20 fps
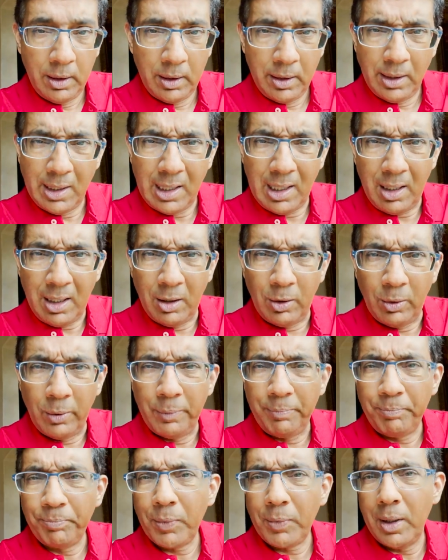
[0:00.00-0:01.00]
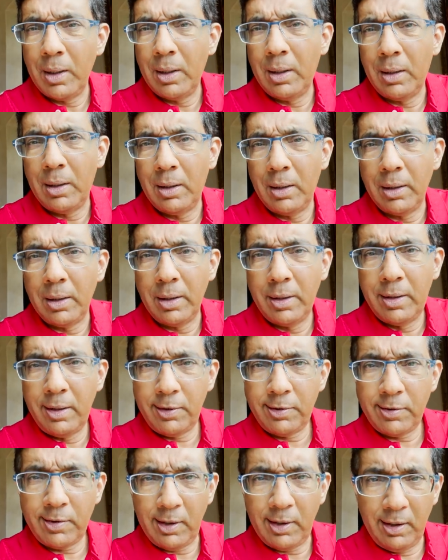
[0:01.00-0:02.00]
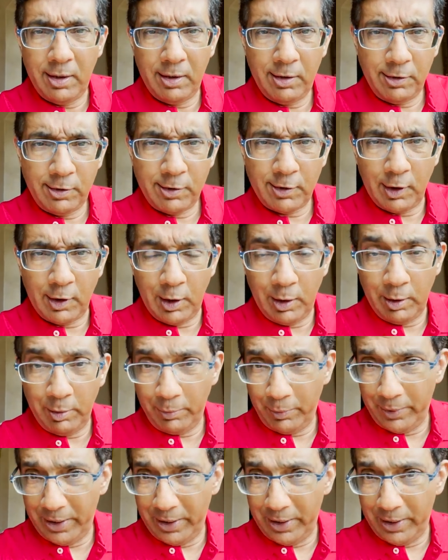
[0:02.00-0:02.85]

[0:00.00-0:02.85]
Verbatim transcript: Now, uh, this is, uh,